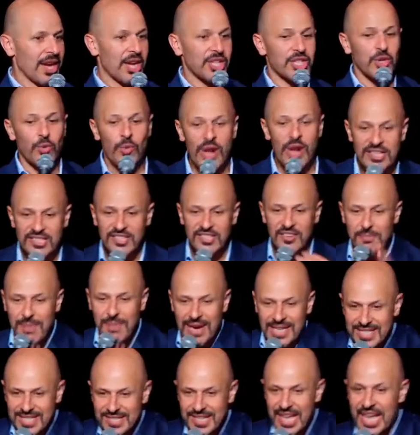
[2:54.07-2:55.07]
Because the rest
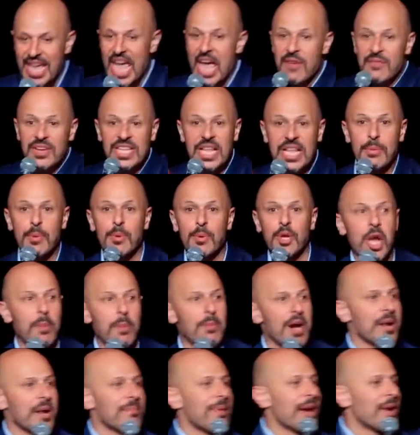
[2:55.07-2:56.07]
of my stay, every time I would
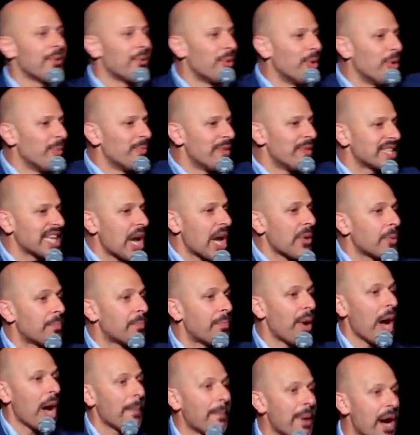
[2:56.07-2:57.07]
come out of my room, this guy
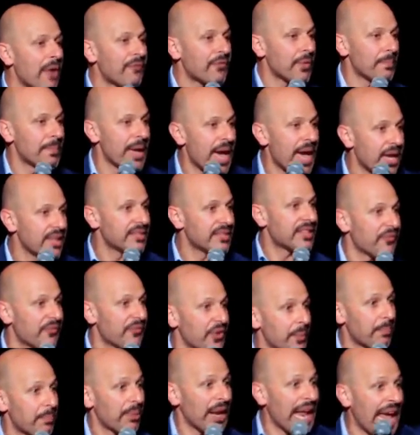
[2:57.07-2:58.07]
would pop out from behind a
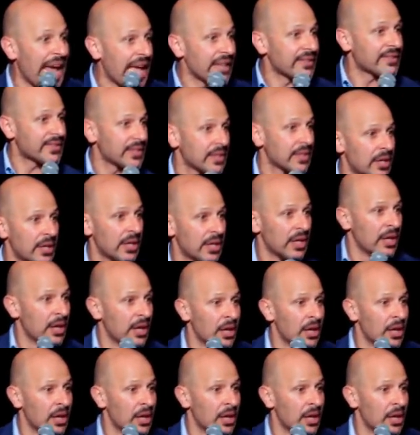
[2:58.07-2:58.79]
different plant